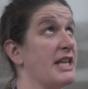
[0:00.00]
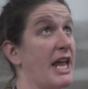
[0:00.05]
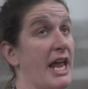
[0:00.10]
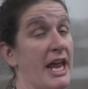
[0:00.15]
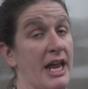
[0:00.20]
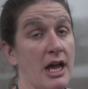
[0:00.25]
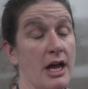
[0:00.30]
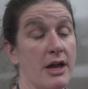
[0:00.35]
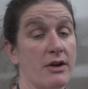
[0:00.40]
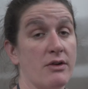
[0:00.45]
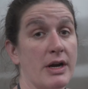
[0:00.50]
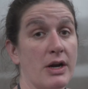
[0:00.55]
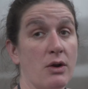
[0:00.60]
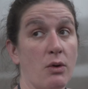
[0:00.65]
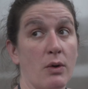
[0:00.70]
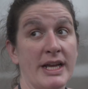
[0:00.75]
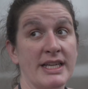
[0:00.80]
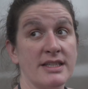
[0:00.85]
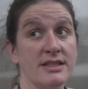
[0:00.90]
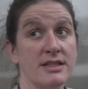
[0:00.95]
to 800
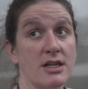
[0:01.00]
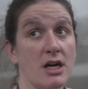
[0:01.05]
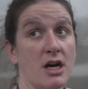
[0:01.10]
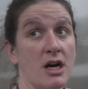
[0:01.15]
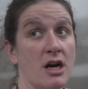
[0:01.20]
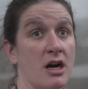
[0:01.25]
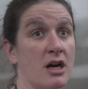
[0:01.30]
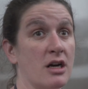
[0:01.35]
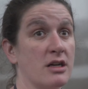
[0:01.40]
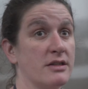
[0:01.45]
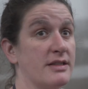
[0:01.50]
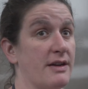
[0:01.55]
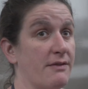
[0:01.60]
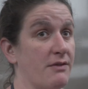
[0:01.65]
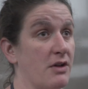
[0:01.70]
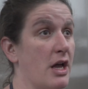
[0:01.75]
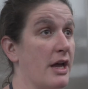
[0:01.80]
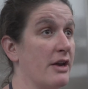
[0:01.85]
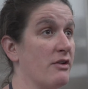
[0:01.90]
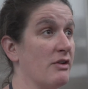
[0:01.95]
oyster,
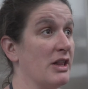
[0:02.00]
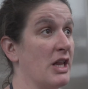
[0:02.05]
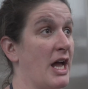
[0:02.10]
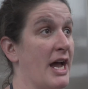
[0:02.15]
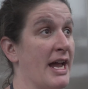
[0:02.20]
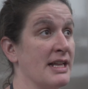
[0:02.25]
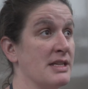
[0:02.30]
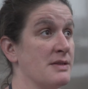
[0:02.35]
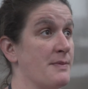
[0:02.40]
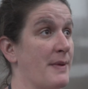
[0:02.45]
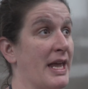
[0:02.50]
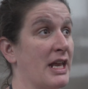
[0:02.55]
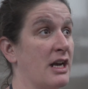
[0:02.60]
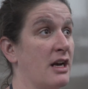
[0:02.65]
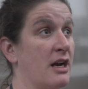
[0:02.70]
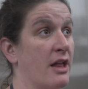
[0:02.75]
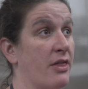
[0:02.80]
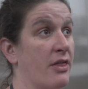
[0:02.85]
several hundred lion's mane and